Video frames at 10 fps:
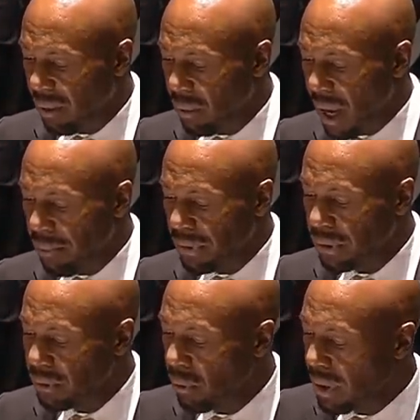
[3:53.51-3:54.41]
when I
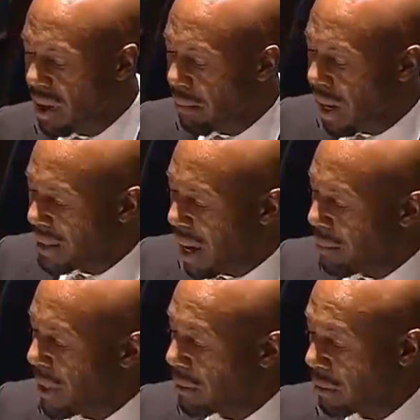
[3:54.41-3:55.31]
mentioned to a young man I
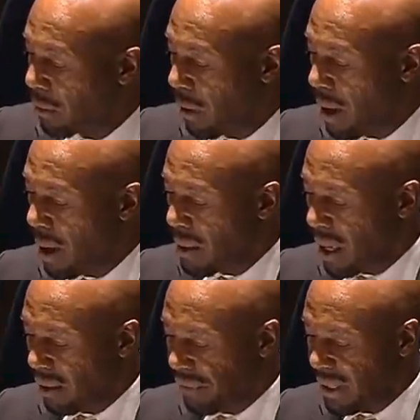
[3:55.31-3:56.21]
mentor
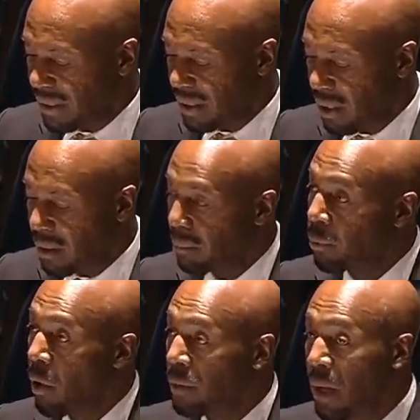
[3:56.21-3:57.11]
that if he attended
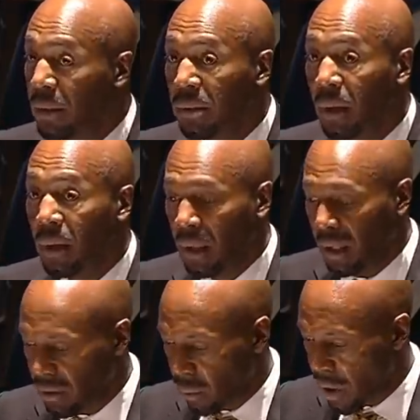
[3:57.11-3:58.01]
protests,
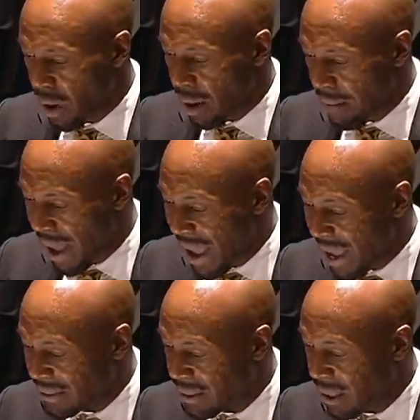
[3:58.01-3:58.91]
he should wear a
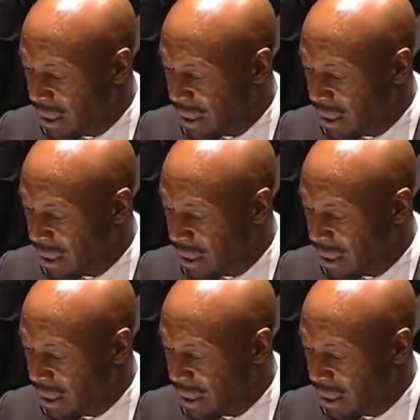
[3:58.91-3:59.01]
mask.